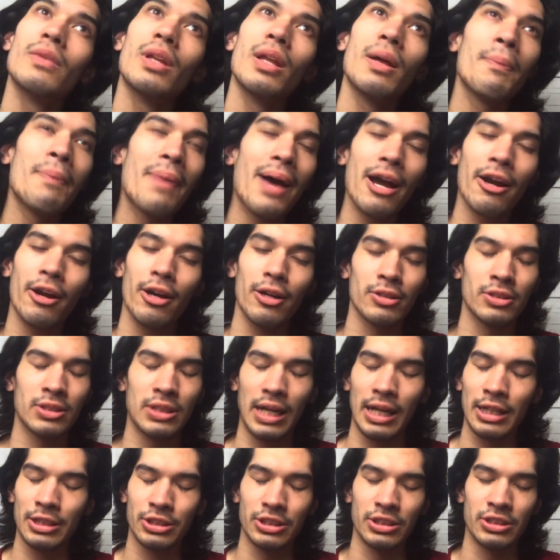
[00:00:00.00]
background
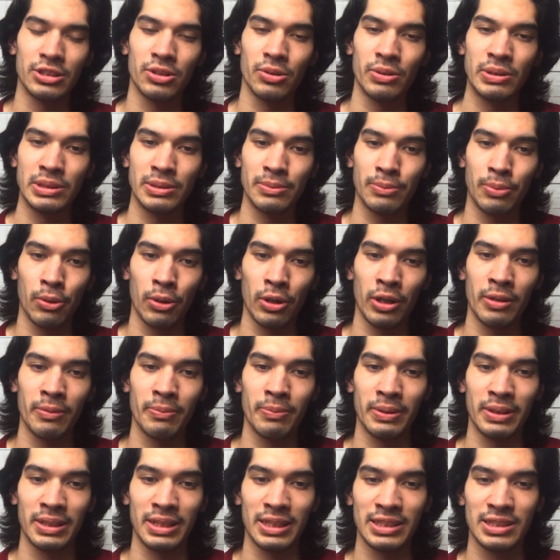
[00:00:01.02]
actually is always important,
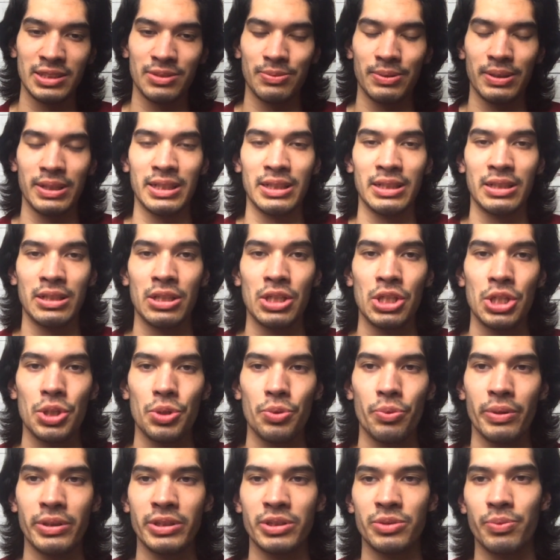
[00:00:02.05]
but this one
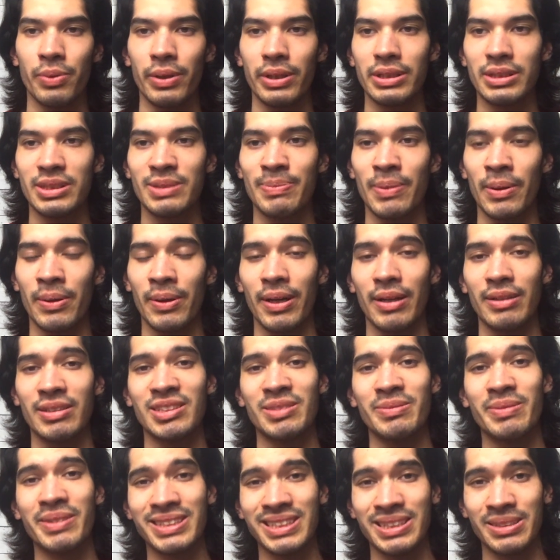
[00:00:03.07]
was what spoke out
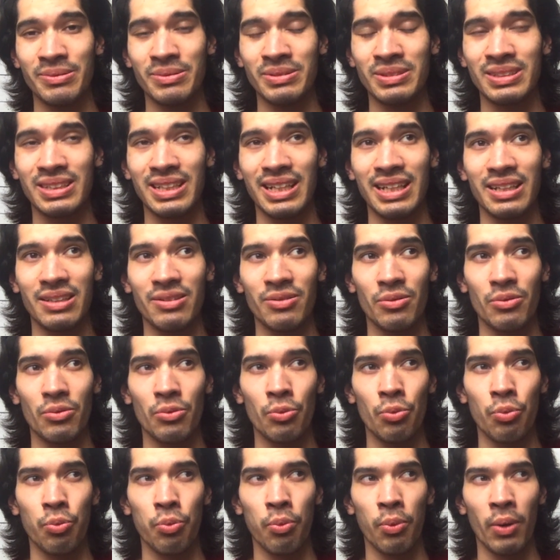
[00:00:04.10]
to me because it was like
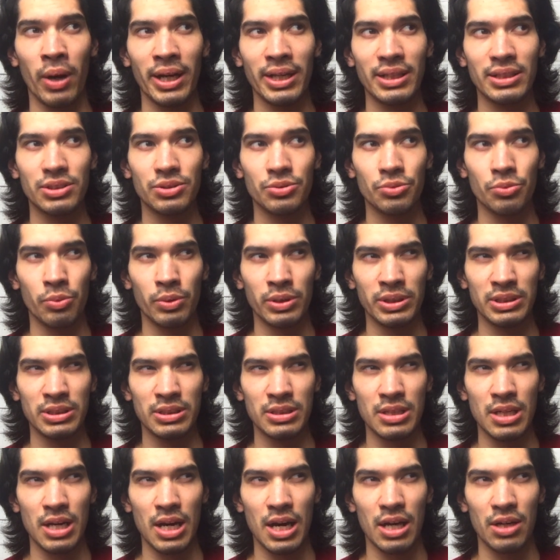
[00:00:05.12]
what was
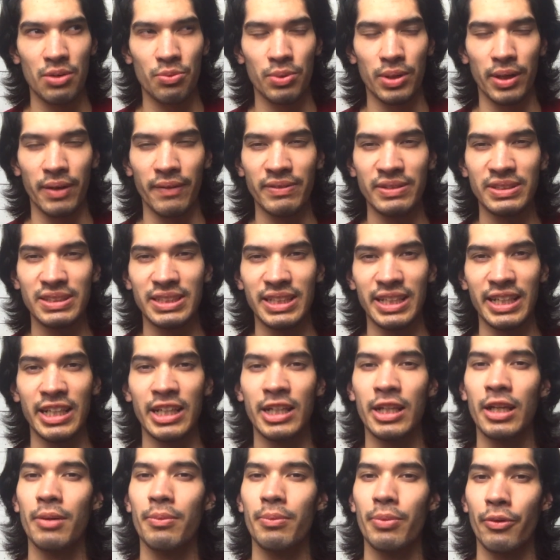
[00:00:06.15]
not what I've
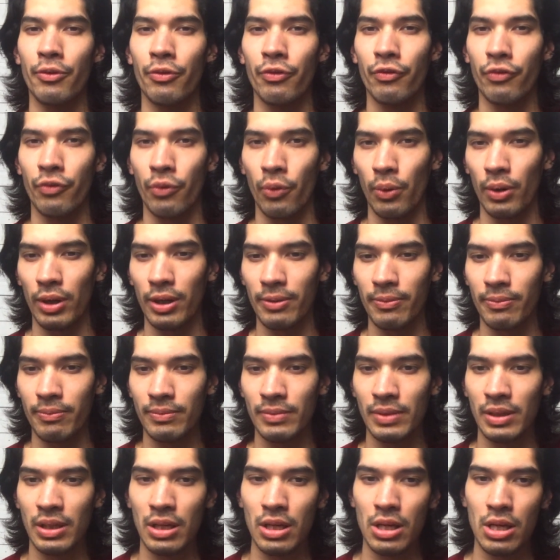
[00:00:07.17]
seen before.
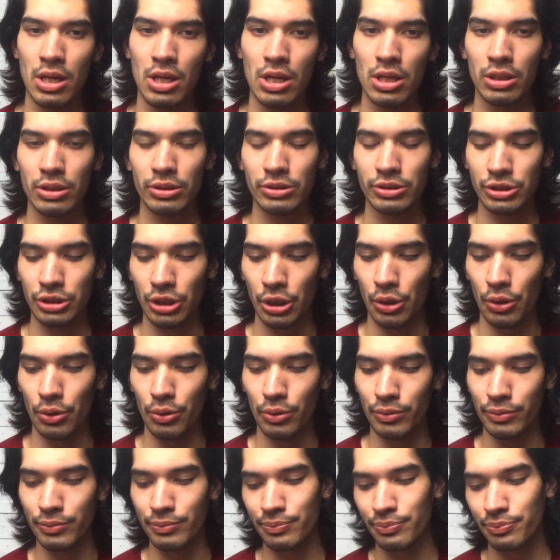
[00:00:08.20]

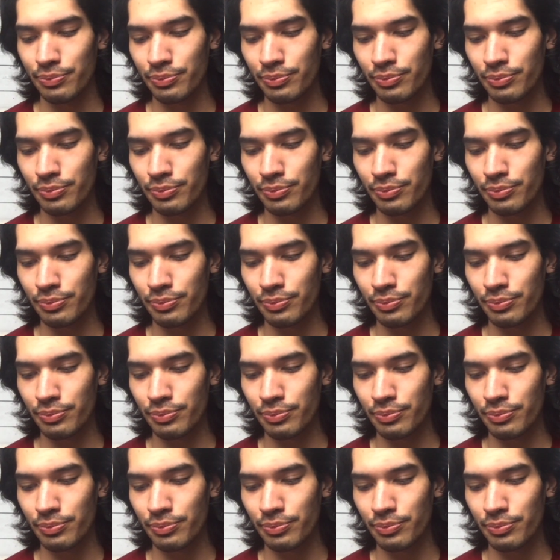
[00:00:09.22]
So